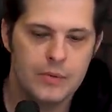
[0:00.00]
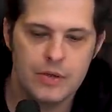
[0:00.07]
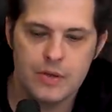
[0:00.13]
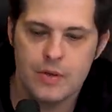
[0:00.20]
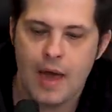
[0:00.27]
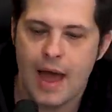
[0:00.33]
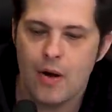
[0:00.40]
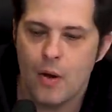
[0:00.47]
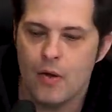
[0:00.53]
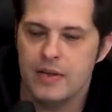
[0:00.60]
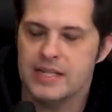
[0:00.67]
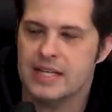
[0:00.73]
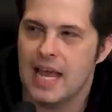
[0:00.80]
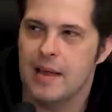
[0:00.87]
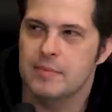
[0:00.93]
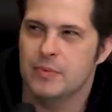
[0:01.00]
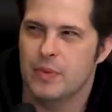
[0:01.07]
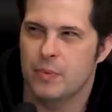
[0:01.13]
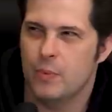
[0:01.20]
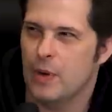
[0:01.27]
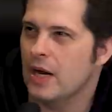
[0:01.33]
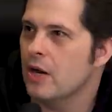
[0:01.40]
you had all these games
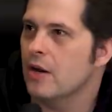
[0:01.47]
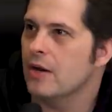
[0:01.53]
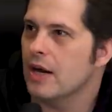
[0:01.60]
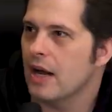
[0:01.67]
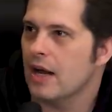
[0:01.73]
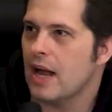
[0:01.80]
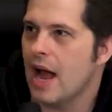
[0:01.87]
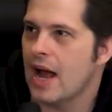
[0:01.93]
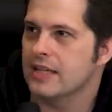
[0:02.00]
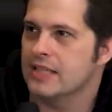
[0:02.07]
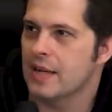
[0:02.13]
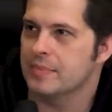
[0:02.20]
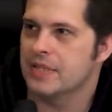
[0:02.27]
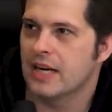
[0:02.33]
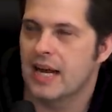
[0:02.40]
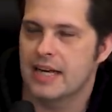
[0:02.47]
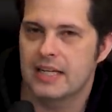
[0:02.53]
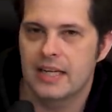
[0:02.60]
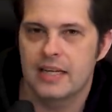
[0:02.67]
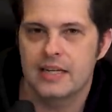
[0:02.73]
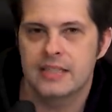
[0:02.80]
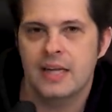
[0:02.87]
with weird concepts and
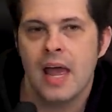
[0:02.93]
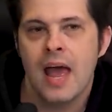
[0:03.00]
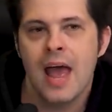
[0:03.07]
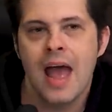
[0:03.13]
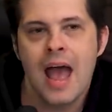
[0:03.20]
ideas,